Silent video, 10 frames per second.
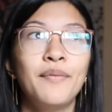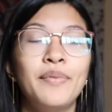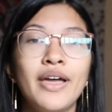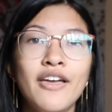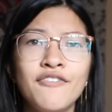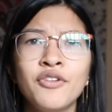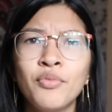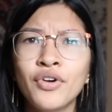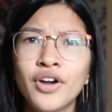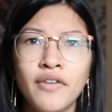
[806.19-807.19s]
But if you're
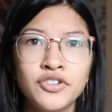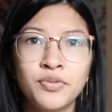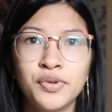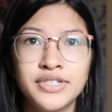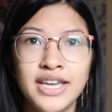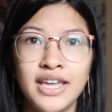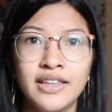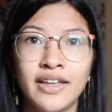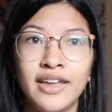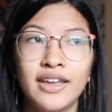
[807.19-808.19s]
more comfortable
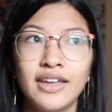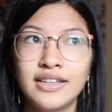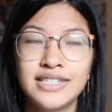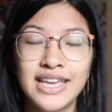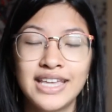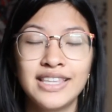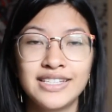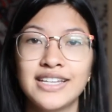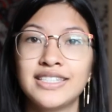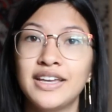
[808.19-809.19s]
taking the
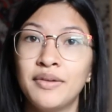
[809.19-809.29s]
test